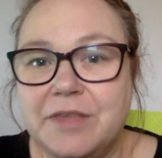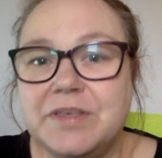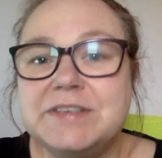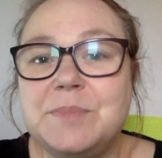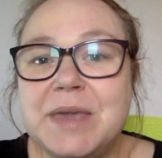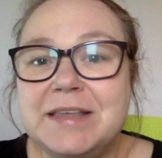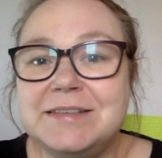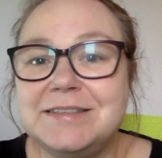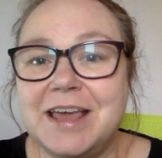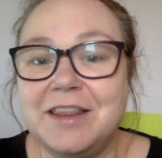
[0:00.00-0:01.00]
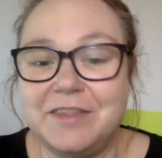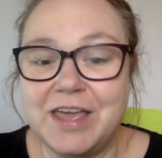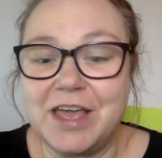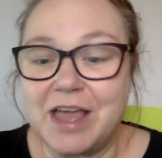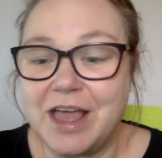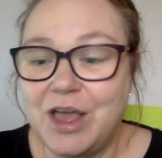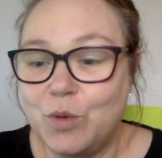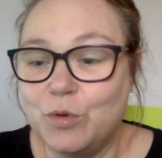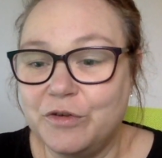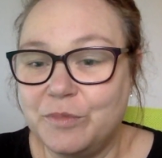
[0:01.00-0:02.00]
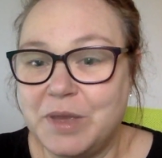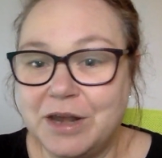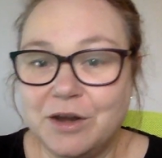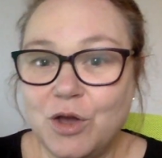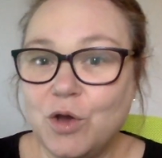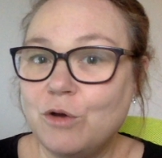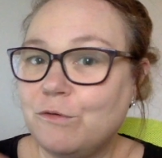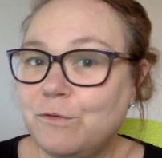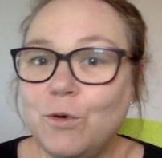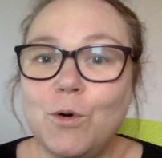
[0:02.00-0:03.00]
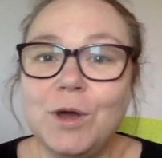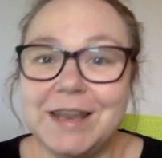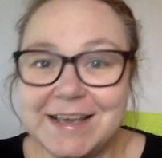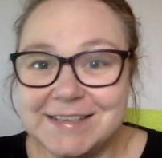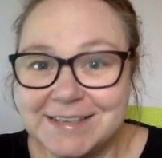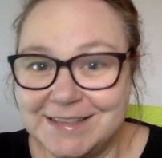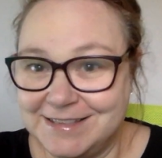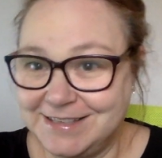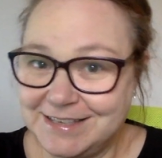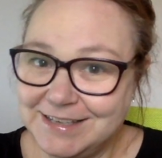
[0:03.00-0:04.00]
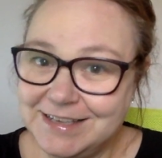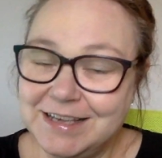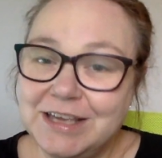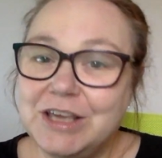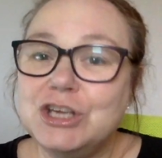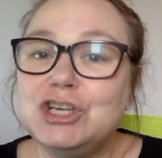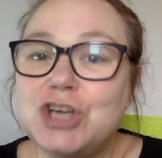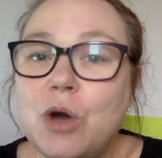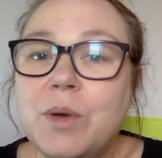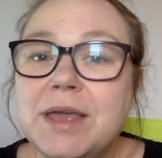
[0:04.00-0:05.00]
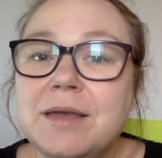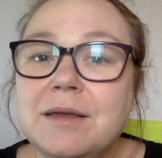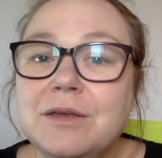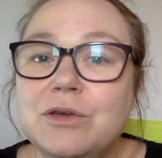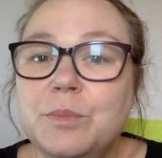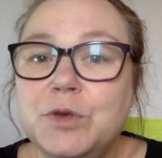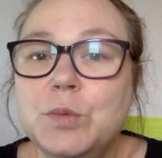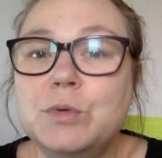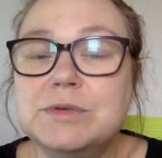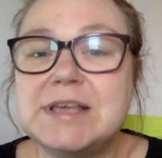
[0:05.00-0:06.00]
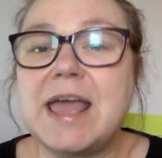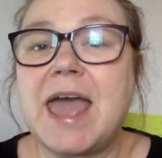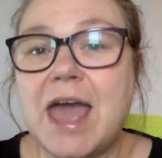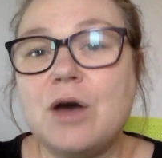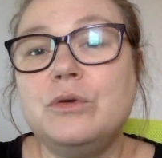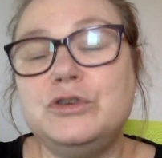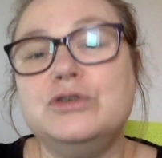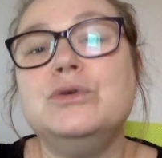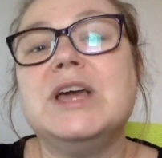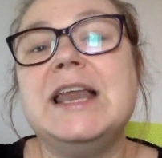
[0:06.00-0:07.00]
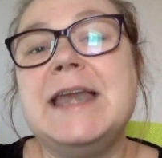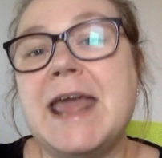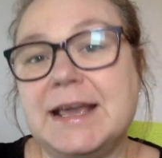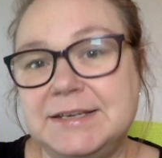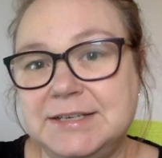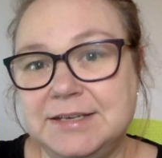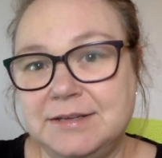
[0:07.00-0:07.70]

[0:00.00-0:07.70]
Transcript: This means that there would have been 4 lessons showing your pupils how to connect